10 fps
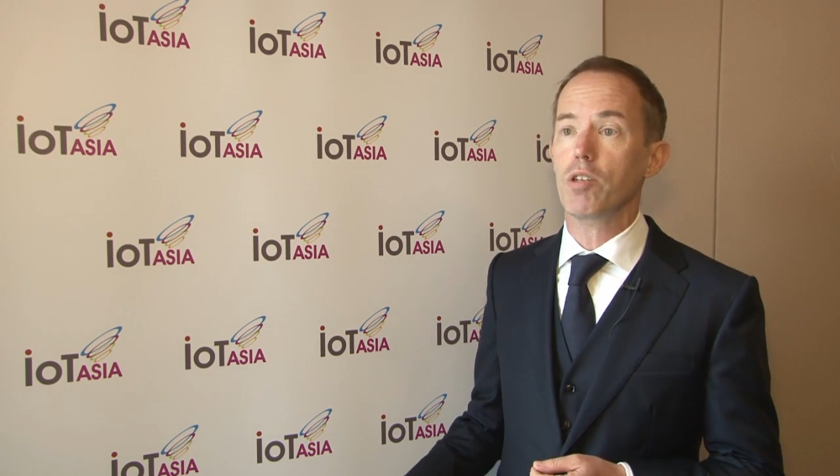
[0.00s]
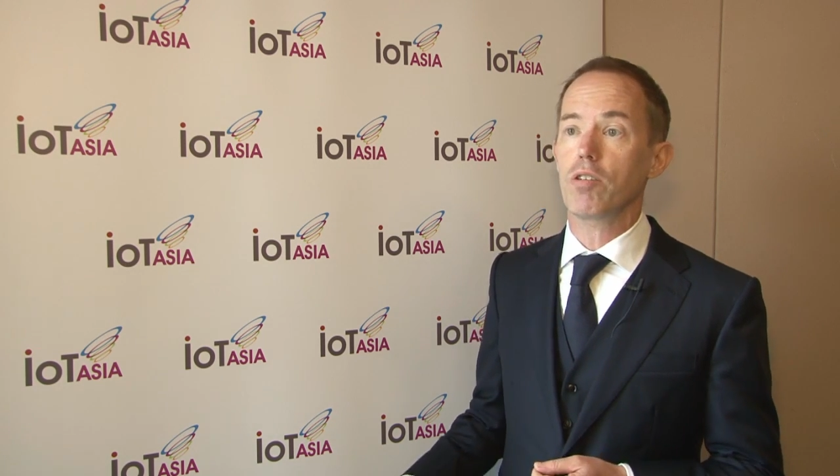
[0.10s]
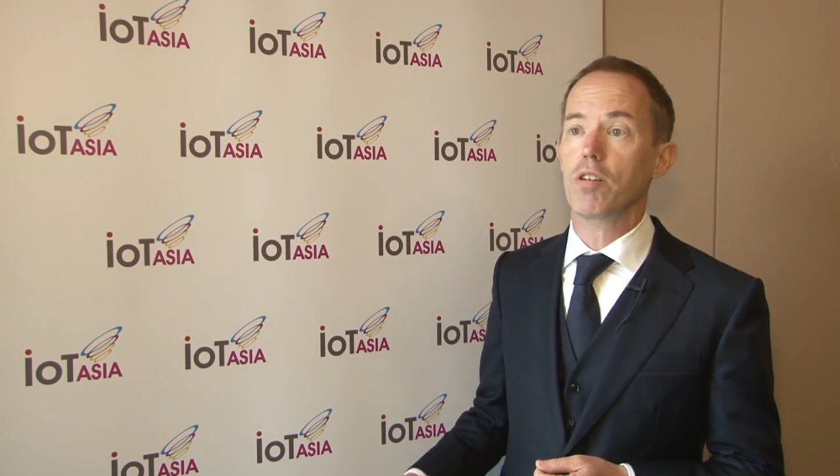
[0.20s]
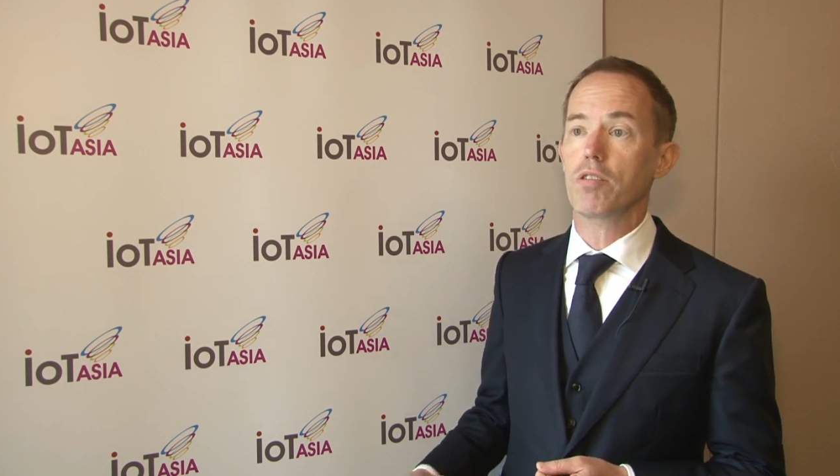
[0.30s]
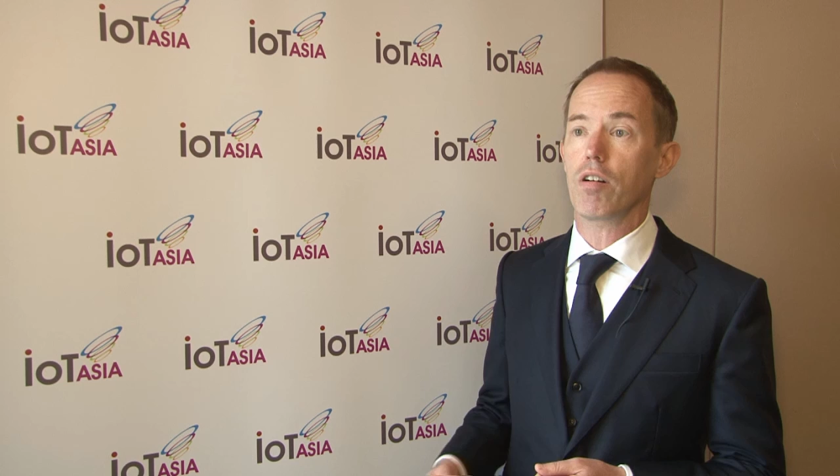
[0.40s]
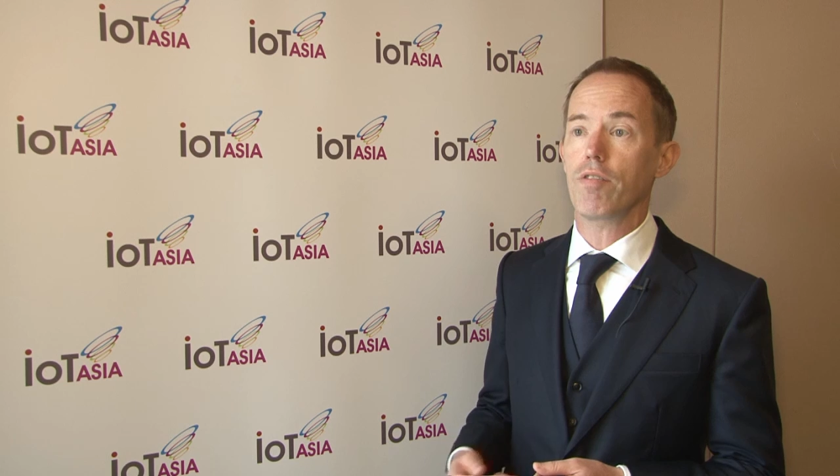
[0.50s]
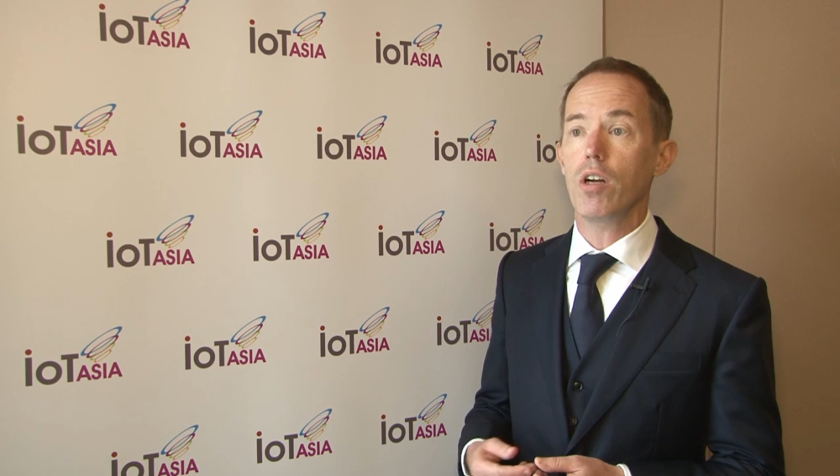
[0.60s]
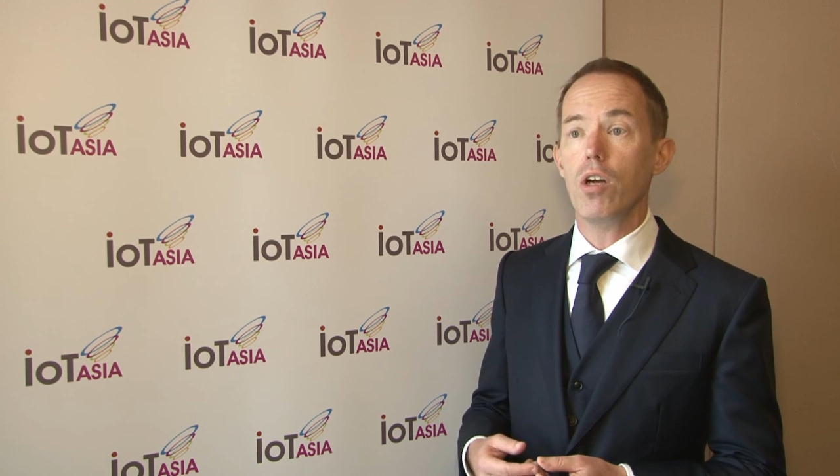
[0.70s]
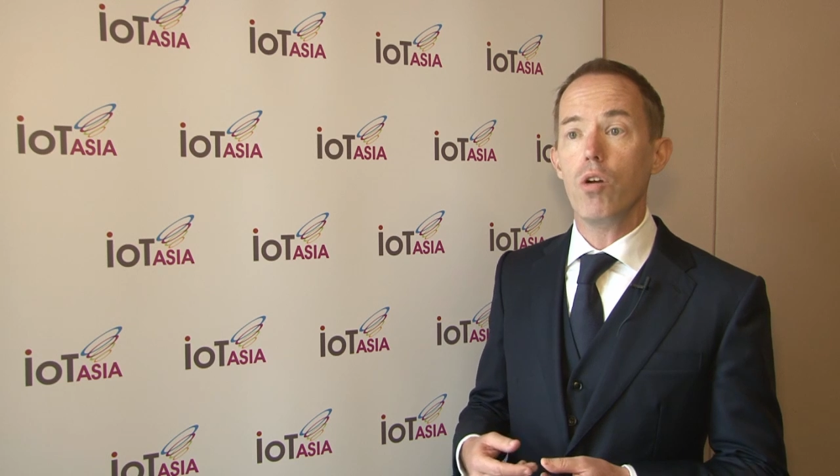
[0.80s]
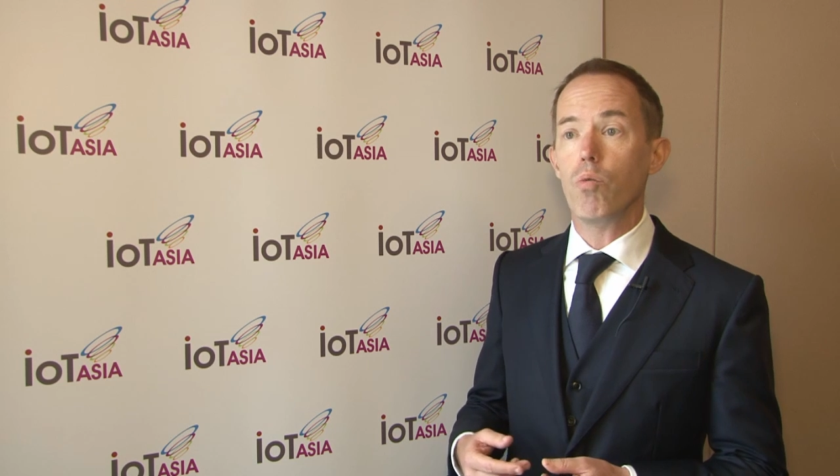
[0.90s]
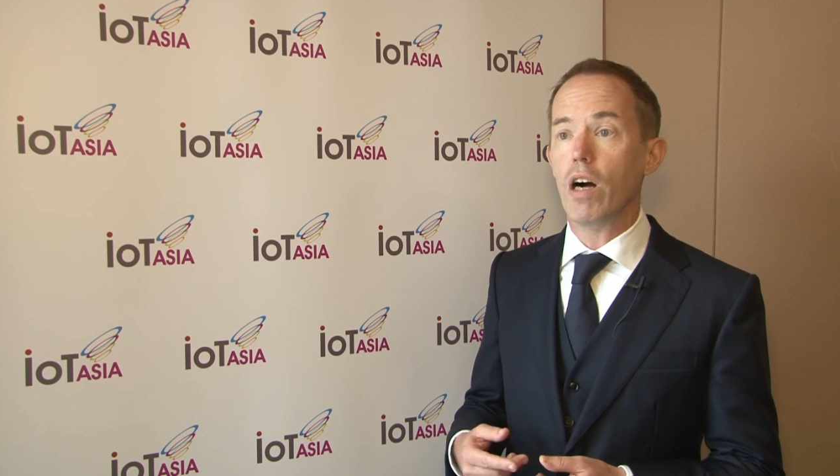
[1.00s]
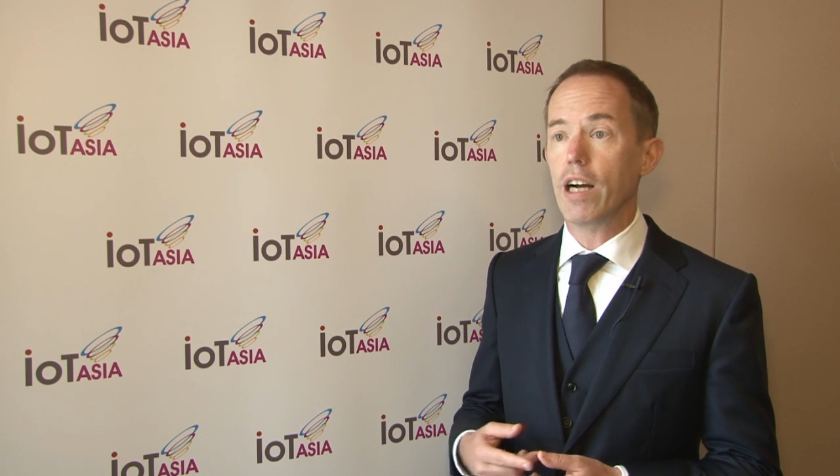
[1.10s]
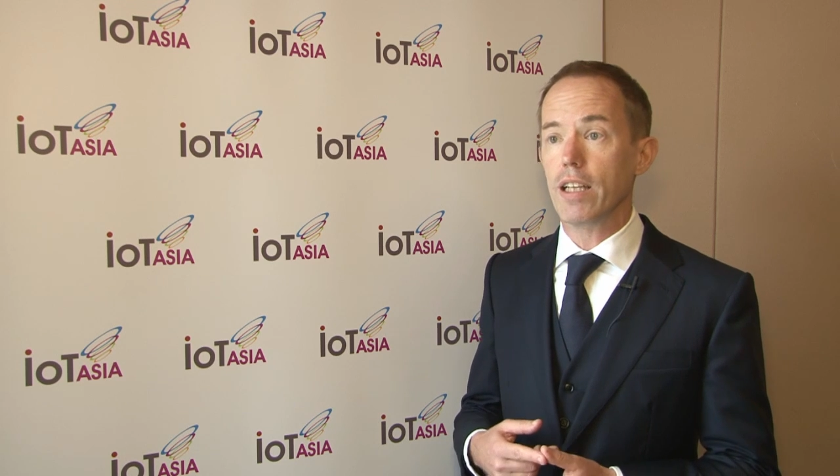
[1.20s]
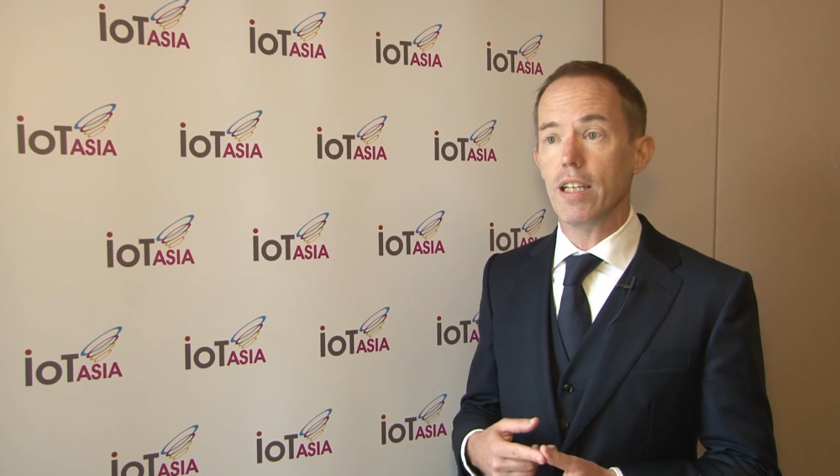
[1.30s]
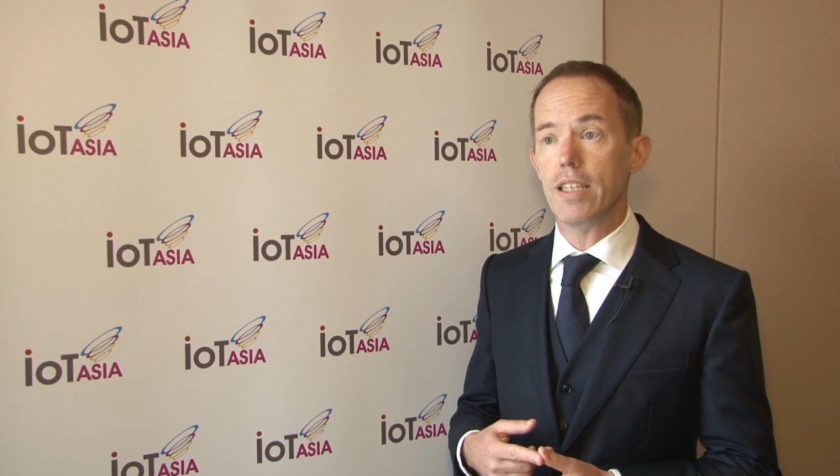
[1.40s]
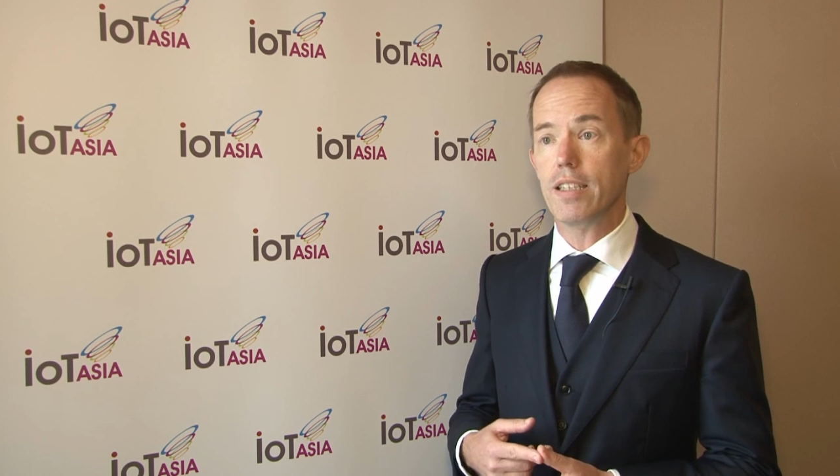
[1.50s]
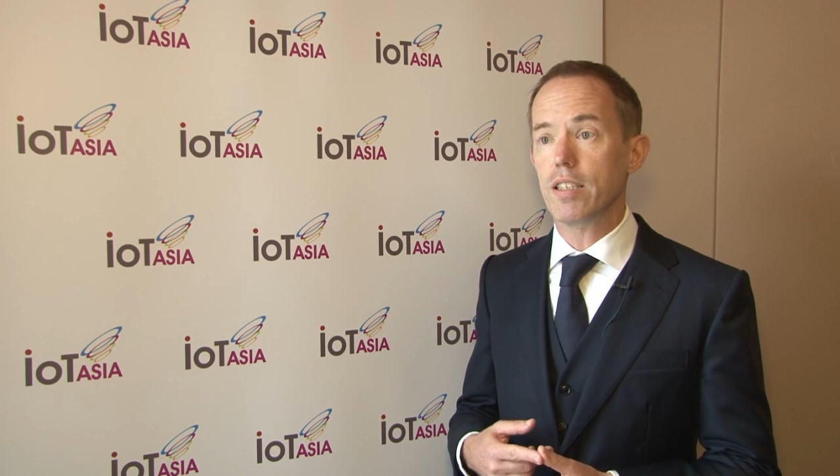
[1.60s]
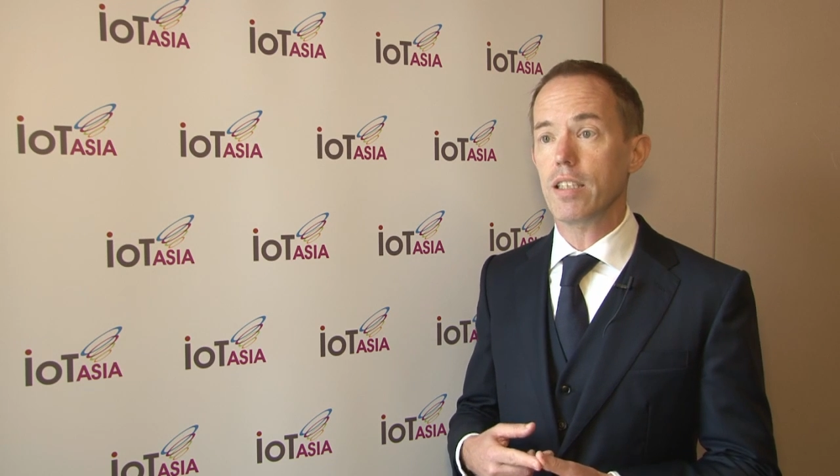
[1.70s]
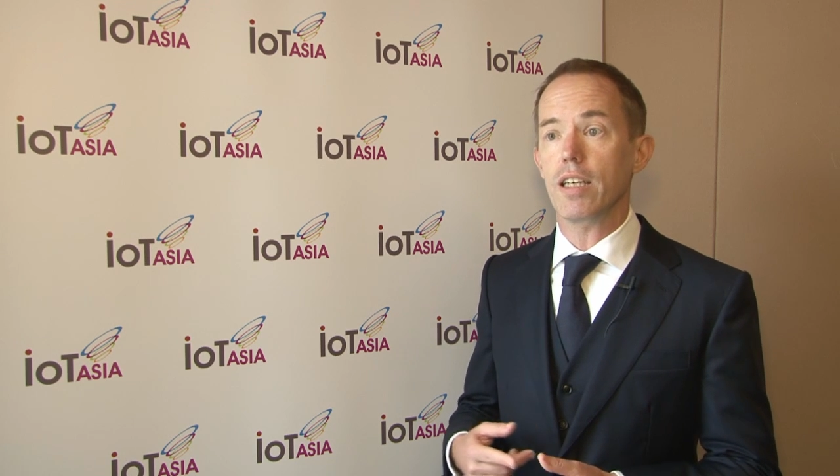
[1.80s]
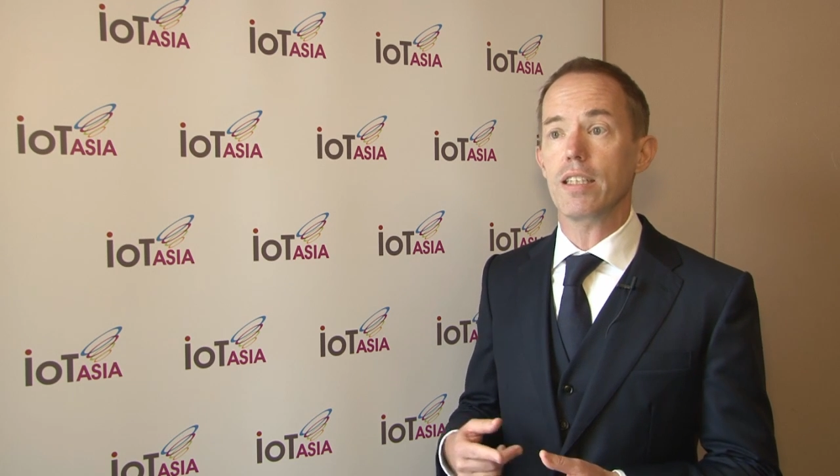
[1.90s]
because of wireless,